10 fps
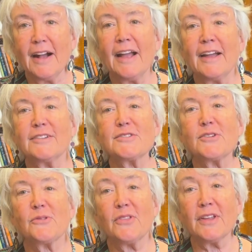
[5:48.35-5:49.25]
And
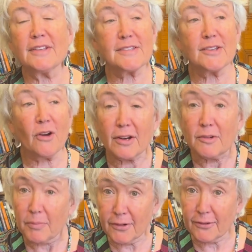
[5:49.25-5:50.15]
so things that
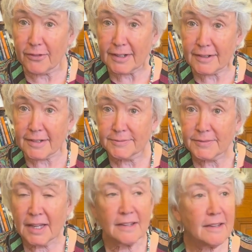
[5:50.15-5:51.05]
aren't perfect,
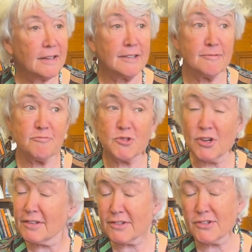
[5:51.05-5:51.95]
that in
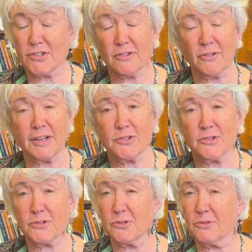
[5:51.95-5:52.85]
just a generation
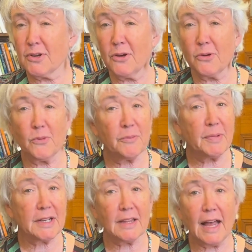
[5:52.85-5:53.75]
or two ago would have
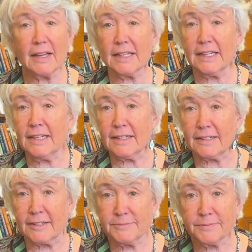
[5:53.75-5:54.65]
been gladly
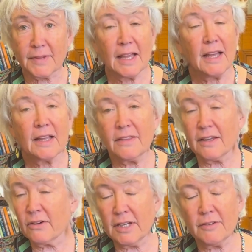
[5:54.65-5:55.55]
eaten, they
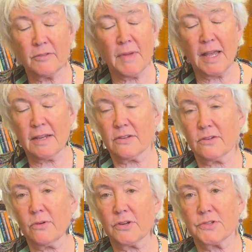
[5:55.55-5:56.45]
don't even make it
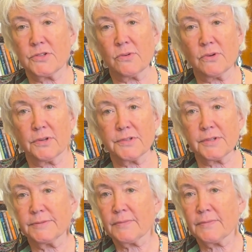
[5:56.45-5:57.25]
to our stores.